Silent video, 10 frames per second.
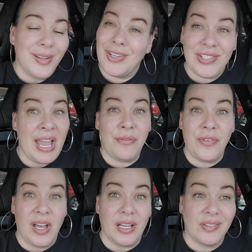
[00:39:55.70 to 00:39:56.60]
it's not
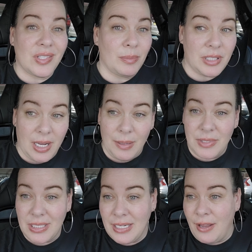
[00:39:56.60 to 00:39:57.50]
fun
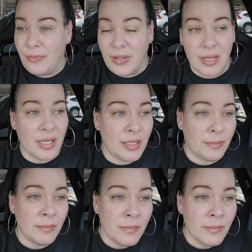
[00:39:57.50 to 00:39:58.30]
sometimes. It's not fun.